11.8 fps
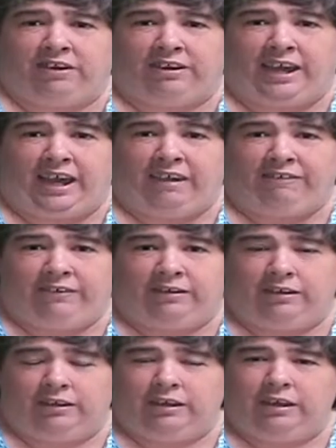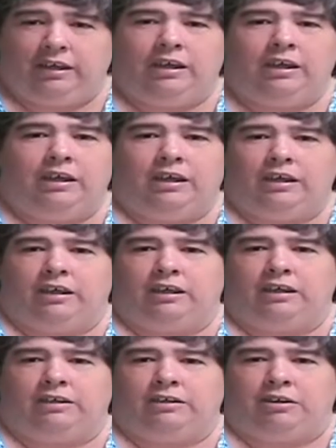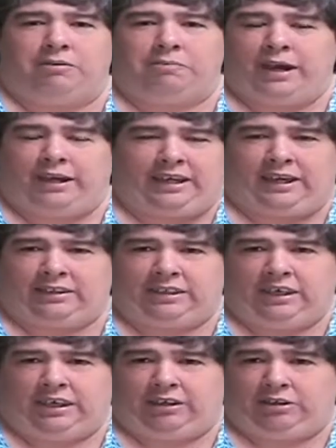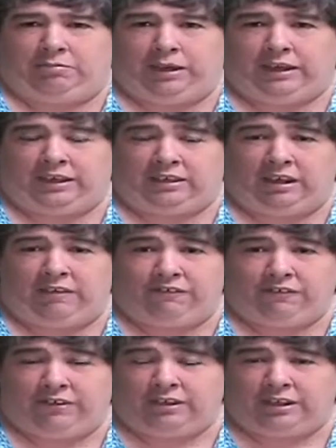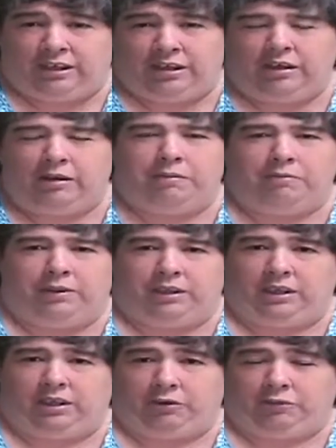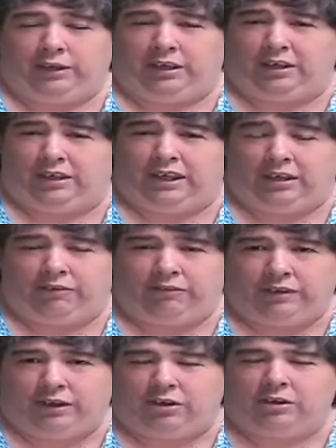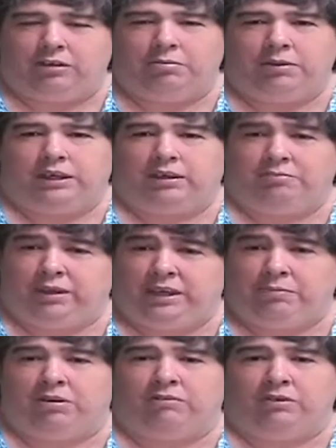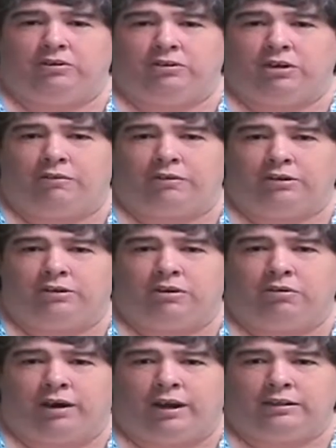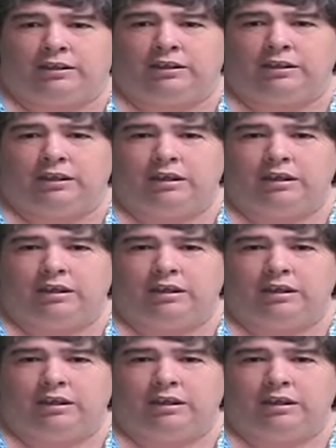of your life, you might not think it'll make a difference, but it will, because people will know what you want.